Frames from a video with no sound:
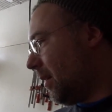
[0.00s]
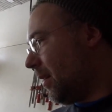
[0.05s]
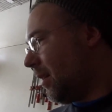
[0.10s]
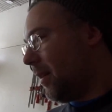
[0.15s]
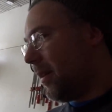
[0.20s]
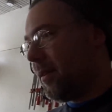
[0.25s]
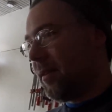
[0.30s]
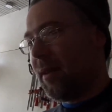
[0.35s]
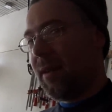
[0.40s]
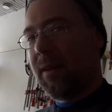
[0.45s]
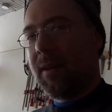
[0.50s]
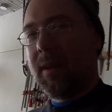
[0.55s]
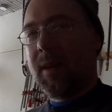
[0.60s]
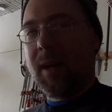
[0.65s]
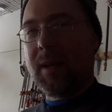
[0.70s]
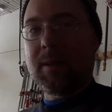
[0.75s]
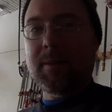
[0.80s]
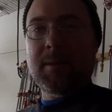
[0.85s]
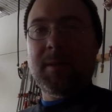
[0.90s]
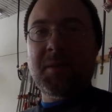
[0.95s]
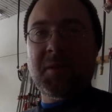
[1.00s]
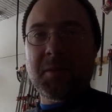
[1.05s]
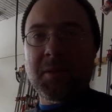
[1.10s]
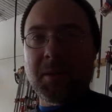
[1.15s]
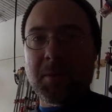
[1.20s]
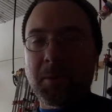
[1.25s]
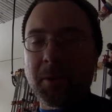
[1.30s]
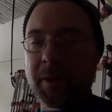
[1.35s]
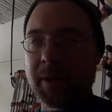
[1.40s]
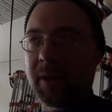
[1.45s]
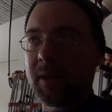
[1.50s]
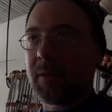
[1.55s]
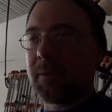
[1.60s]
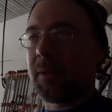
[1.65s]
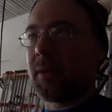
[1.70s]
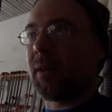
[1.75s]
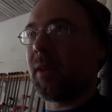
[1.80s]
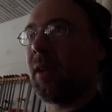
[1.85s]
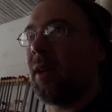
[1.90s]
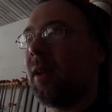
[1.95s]
know, I don't enjoy working
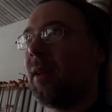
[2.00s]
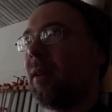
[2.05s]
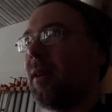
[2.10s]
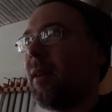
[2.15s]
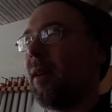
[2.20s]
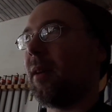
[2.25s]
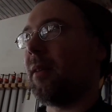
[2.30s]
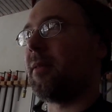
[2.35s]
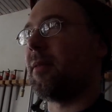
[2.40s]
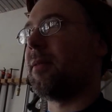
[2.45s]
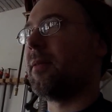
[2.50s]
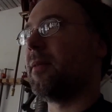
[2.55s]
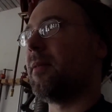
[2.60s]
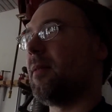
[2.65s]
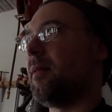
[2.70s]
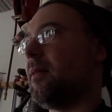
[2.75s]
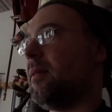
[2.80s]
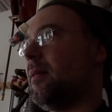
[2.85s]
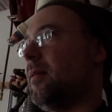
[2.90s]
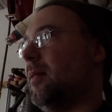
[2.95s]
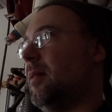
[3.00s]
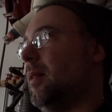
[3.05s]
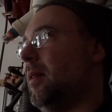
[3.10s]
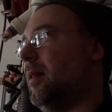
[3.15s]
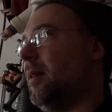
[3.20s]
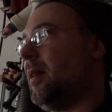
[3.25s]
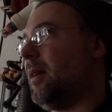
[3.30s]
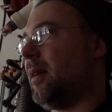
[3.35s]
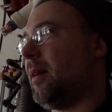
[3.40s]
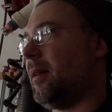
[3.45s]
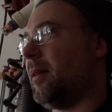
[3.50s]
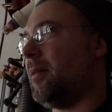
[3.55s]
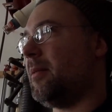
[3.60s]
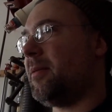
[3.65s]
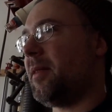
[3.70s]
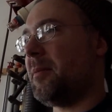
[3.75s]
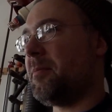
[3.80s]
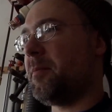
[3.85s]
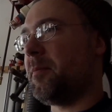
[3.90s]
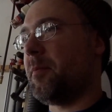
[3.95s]
with the heat off.
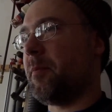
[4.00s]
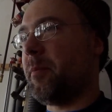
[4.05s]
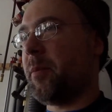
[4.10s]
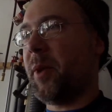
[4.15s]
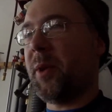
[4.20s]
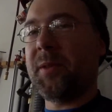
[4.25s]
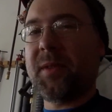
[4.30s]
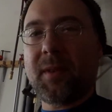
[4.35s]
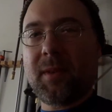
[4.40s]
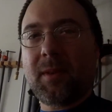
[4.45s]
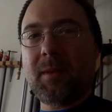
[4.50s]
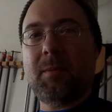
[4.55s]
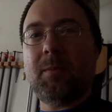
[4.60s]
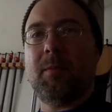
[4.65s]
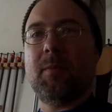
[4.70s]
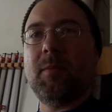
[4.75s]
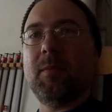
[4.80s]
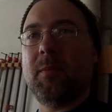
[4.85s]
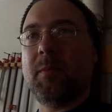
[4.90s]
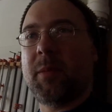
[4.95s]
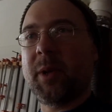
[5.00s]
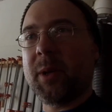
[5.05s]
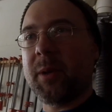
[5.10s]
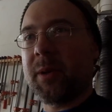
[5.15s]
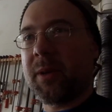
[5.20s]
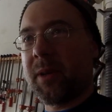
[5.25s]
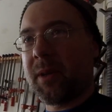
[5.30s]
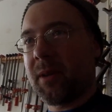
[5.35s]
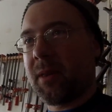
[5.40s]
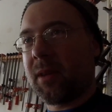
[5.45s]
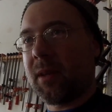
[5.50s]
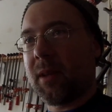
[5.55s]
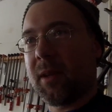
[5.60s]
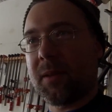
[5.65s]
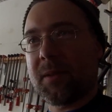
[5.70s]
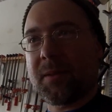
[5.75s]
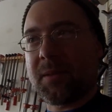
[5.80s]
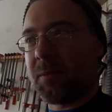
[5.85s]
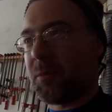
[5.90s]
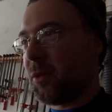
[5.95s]
If I'm busy building
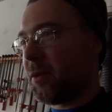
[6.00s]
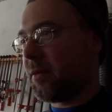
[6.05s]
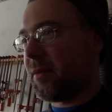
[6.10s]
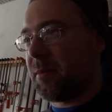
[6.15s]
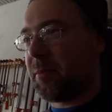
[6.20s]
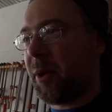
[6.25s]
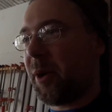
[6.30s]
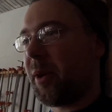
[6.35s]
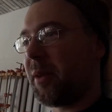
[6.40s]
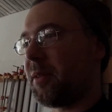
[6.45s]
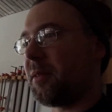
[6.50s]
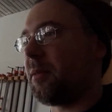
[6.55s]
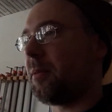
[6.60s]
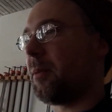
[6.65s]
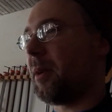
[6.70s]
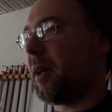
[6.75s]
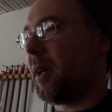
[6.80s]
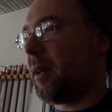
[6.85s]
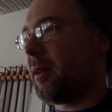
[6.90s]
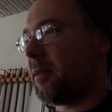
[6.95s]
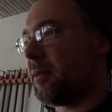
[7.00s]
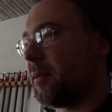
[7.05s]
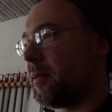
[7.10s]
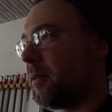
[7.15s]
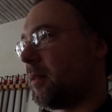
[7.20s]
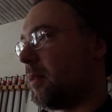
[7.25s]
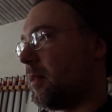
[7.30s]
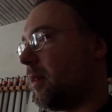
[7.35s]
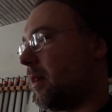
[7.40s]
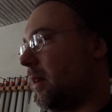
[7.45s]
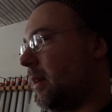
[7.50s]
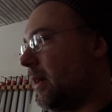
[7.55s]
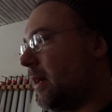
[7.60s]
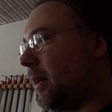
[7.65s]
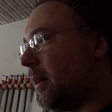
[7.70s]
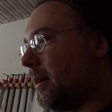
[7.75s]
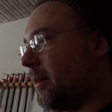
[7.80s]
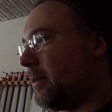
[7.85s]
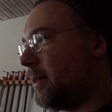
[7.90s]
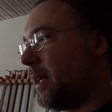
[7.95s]
things and moving parts around,
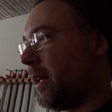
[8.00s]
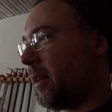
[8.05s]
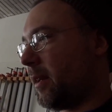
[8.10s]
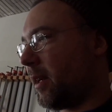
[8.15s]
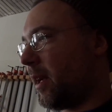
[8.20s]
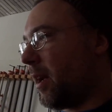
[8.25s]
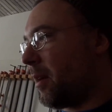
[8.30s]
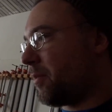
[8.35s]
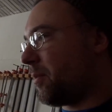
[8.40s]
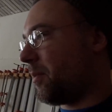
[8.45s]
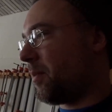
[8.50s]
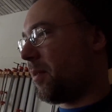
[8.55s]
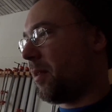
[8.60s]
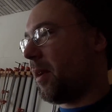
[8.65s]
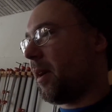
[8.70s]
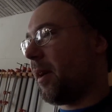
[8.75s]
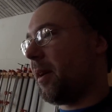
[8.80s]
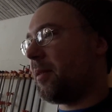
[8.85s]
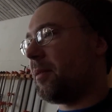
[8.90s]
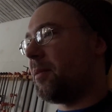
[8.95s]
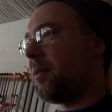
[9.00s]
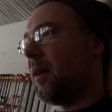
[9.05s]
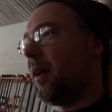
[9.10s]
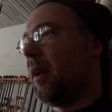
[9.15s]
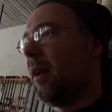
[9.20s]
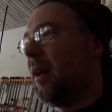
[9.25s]
and getting exercise,